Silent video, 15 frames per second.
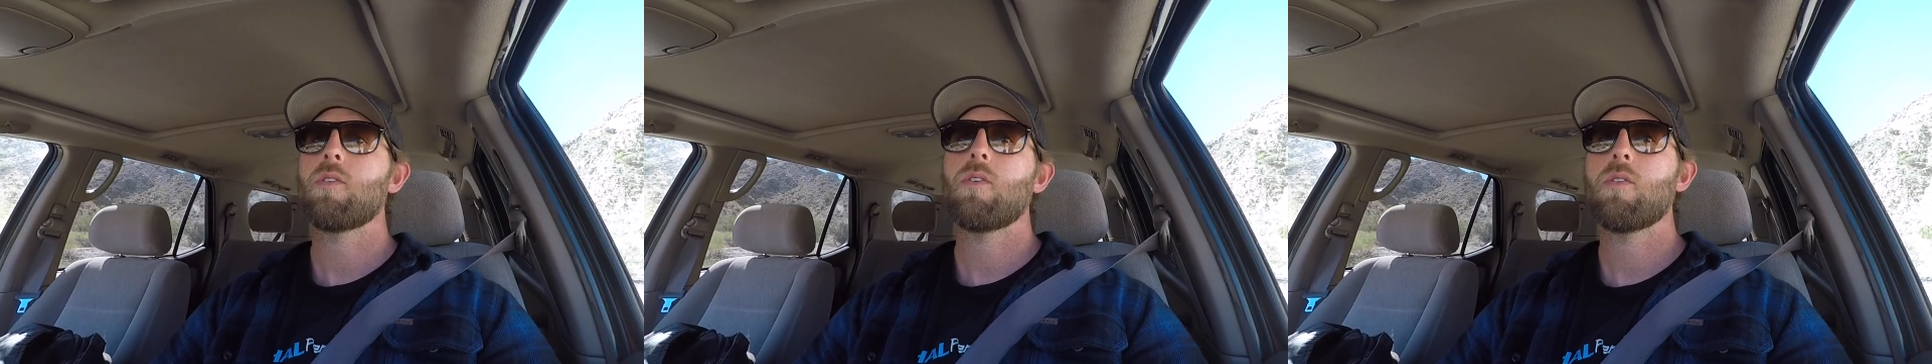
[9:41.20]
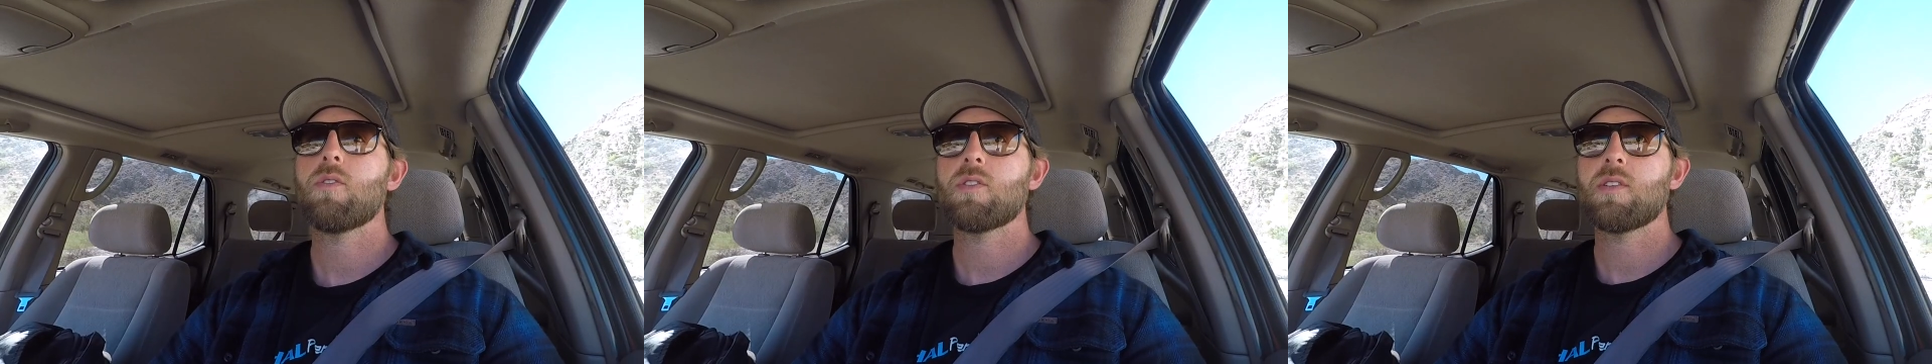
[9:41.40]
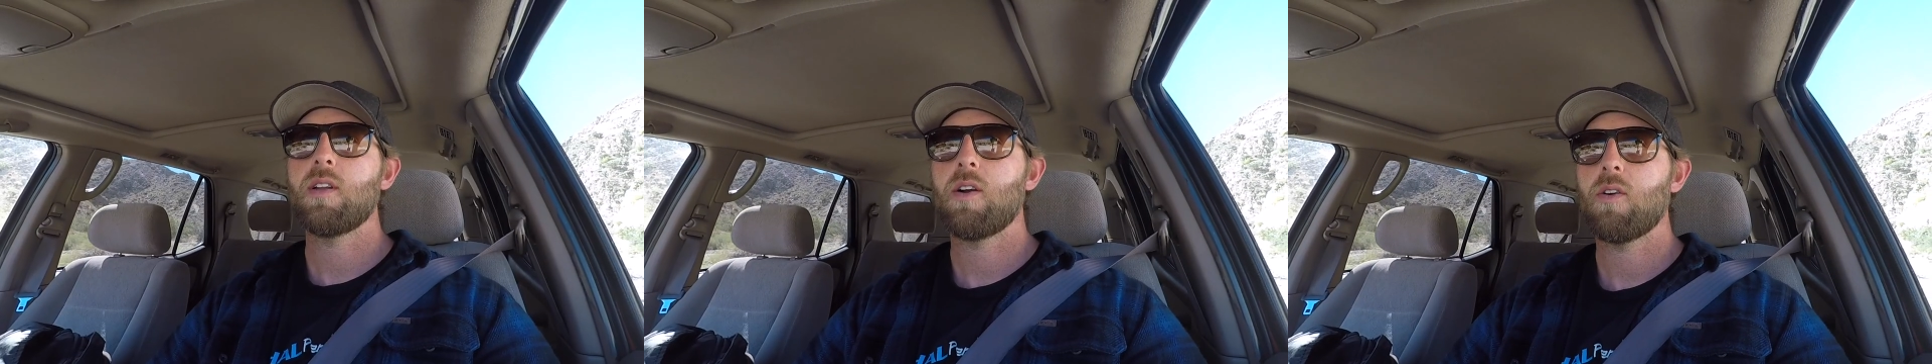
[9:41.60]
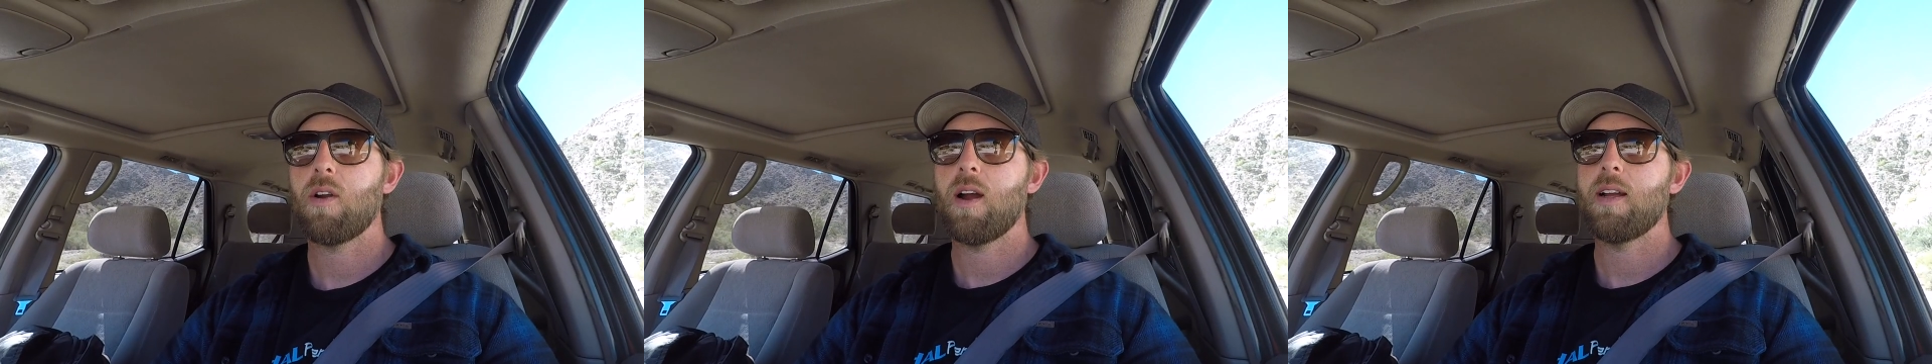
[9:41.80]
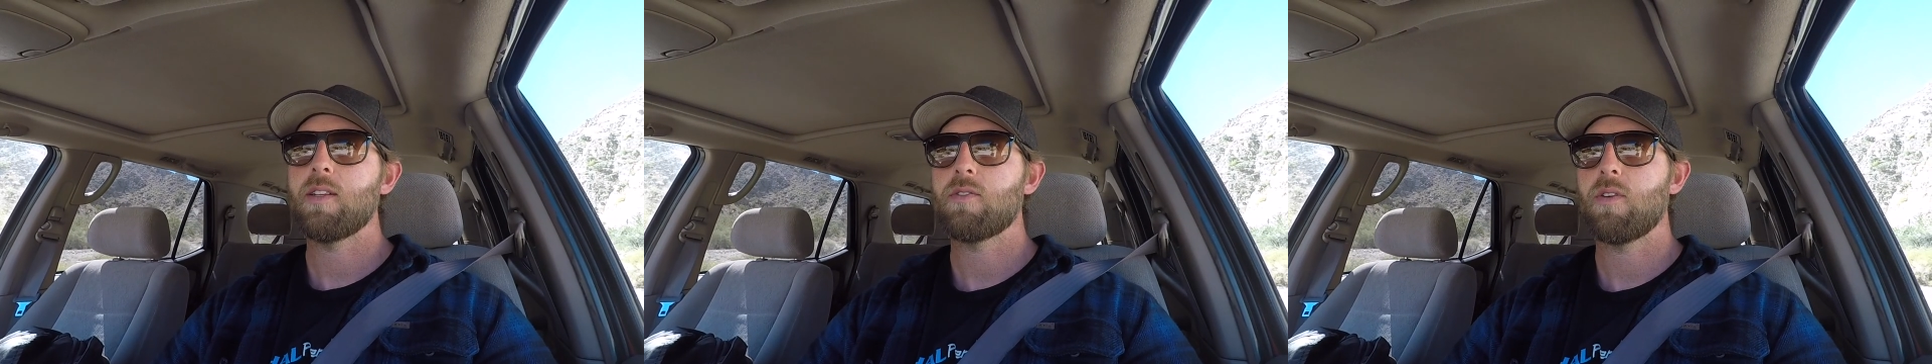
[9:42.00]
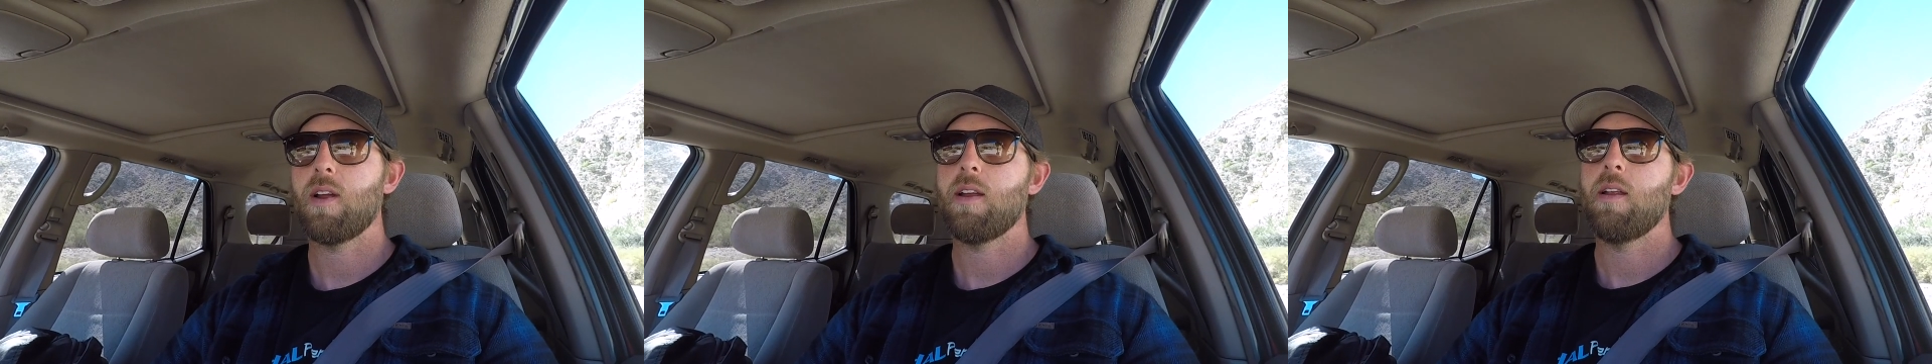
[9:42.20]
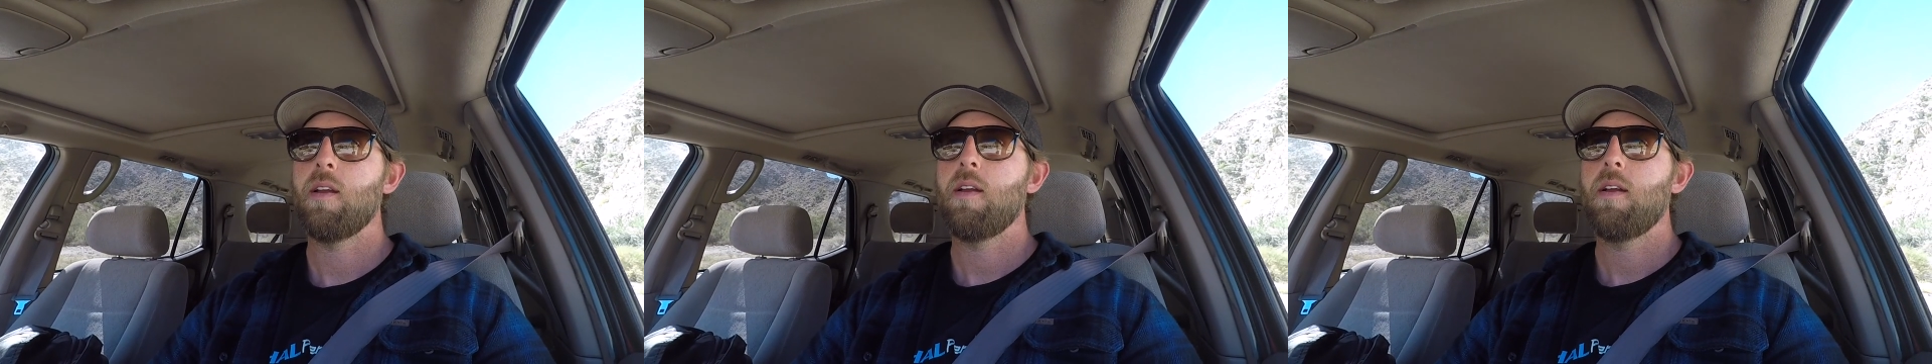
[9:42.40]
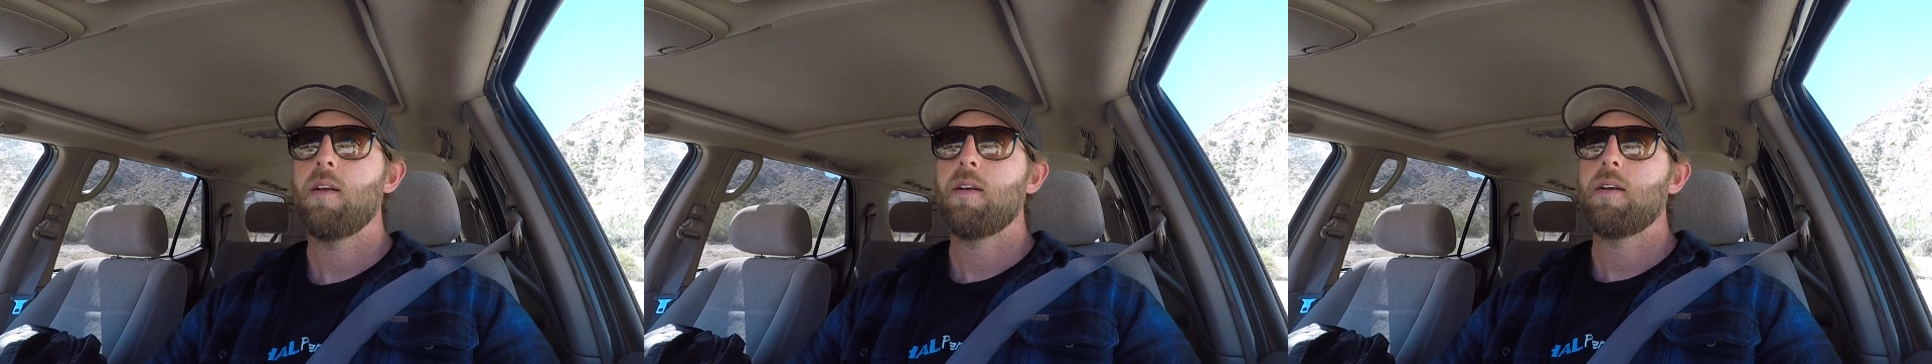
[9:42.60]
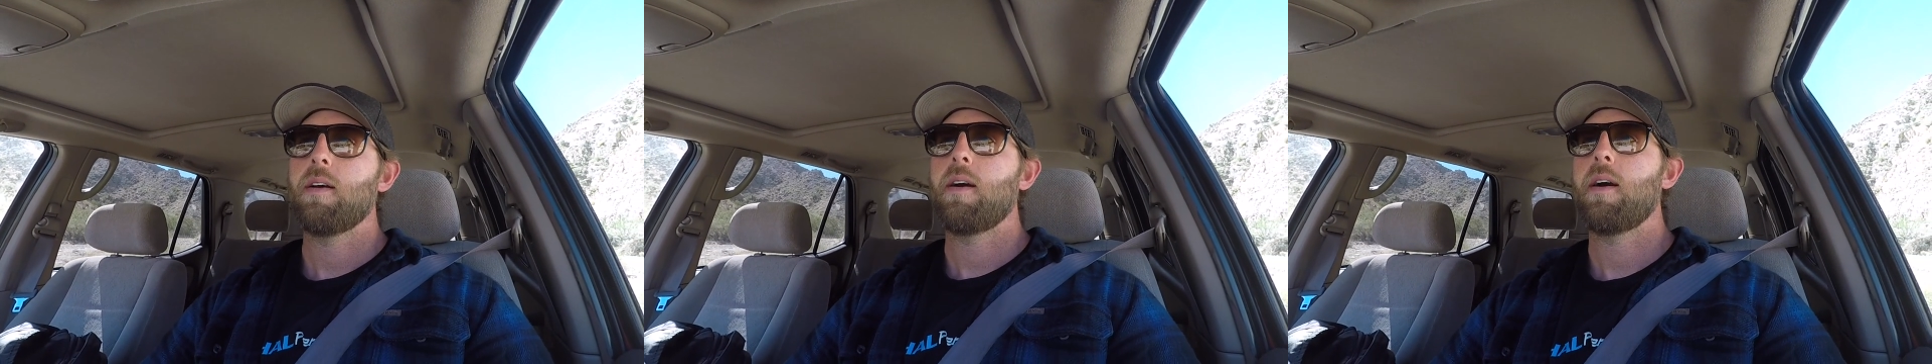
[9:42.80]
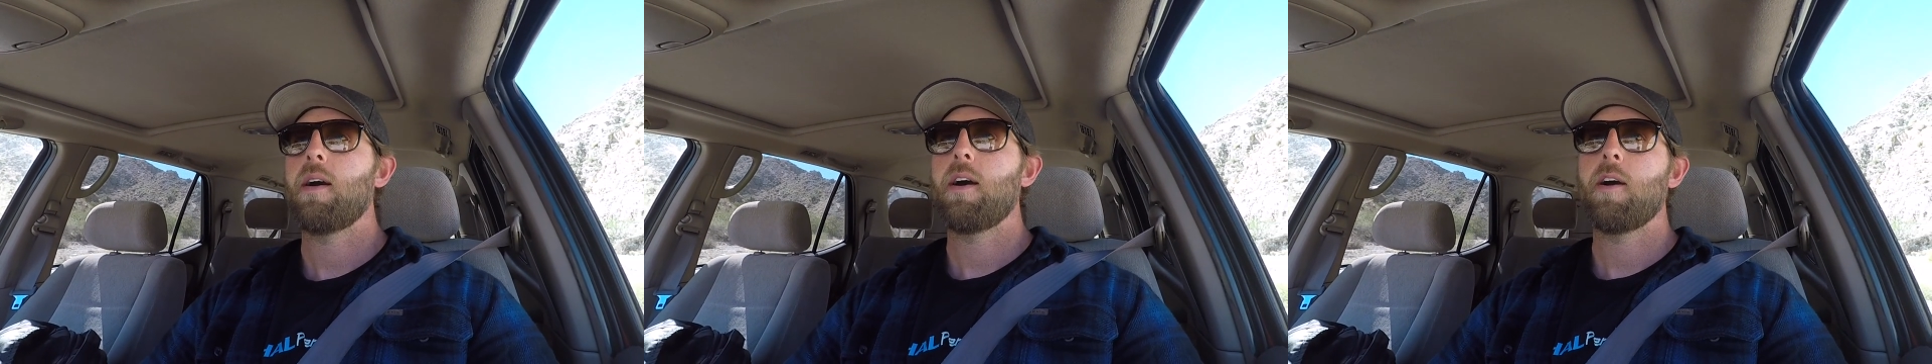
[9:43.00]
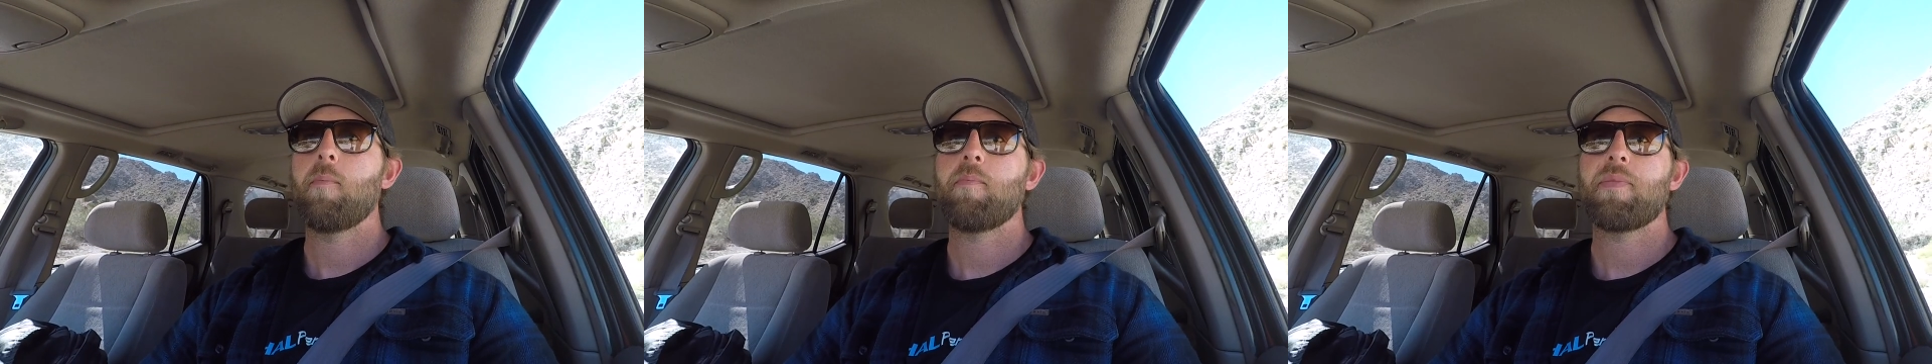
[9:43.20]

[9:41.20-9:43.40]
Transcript: or snow or ice right um,